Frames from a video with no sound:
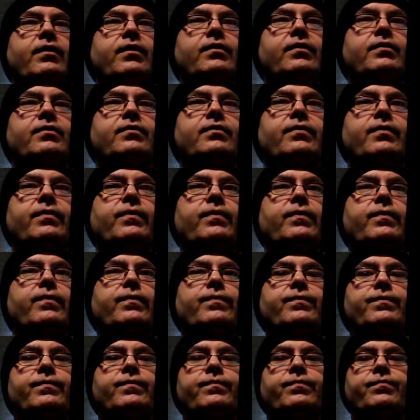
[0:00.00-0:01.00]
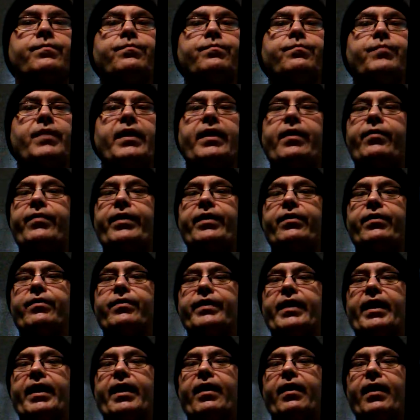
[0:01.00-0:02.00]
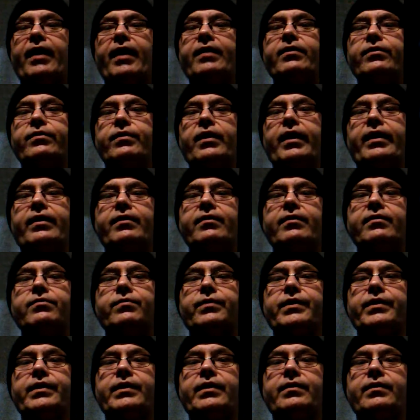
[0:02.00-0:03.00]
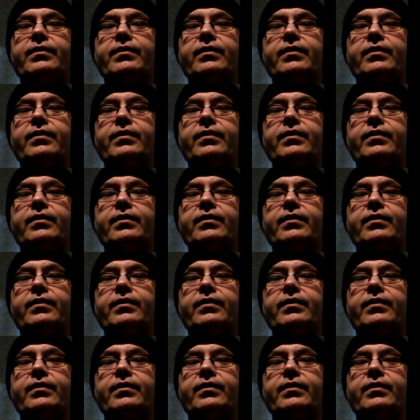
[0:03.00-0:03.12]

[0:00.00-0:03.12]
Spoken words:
So, but anyway, though, yeah, I do like this one.